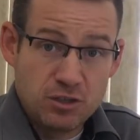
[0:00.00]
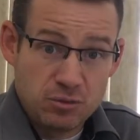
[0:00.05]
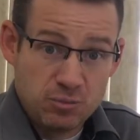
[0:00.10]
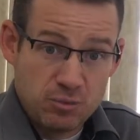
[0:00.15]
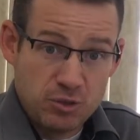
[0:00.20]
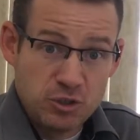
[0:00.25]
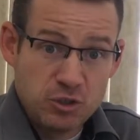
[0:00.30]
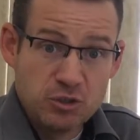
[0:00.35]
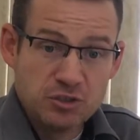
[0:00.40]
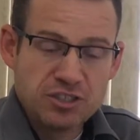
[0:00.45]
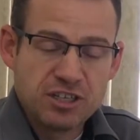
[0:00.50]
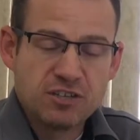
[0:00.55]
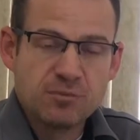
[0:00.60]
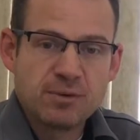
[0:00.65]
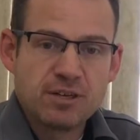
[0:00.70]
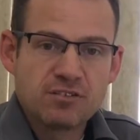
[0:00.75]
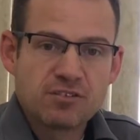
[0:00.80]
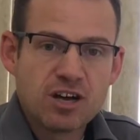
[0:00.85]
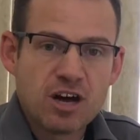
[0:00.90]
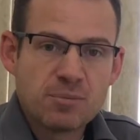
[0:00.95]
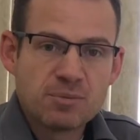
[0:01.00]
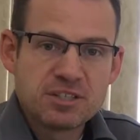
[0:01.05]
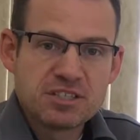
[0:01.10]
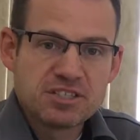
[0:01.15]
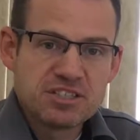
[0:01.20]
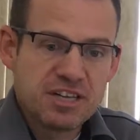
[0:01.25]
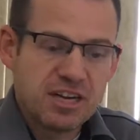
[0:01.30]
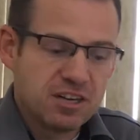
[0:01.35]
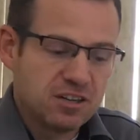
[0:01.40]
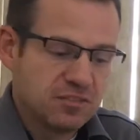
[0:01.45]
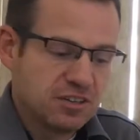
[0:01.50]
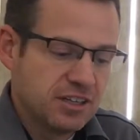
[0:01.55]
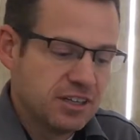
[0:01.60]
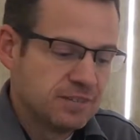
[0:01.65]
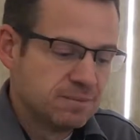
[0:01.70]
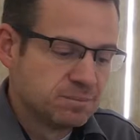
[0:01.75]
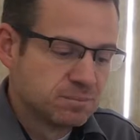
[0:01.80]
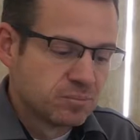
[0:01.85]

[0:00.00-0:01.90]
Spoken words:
huge element of competition out of it.